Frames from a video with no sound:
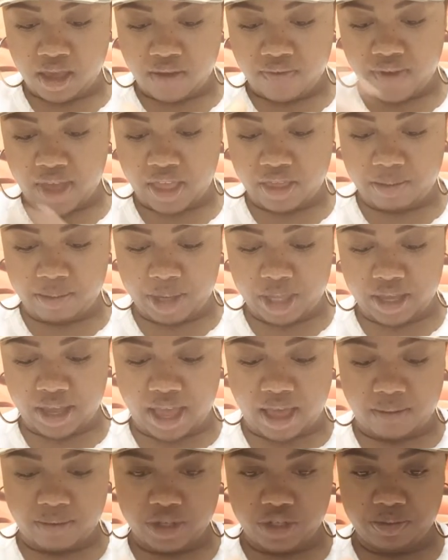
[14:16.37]
Father, Mother
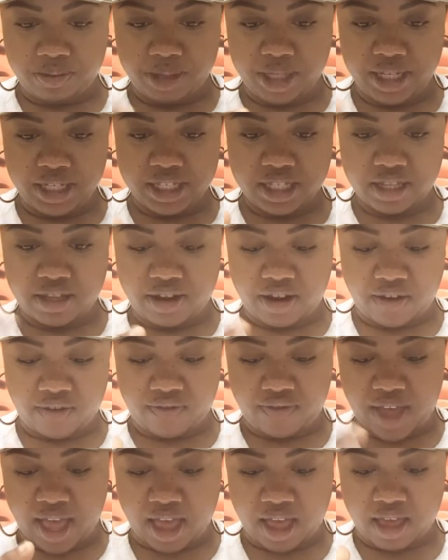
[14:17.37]
God, would you please
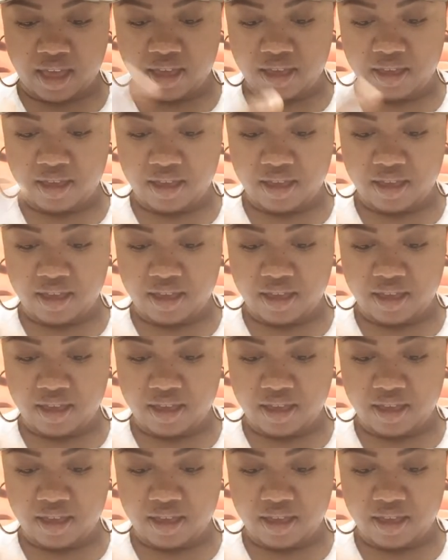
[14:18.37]
clarify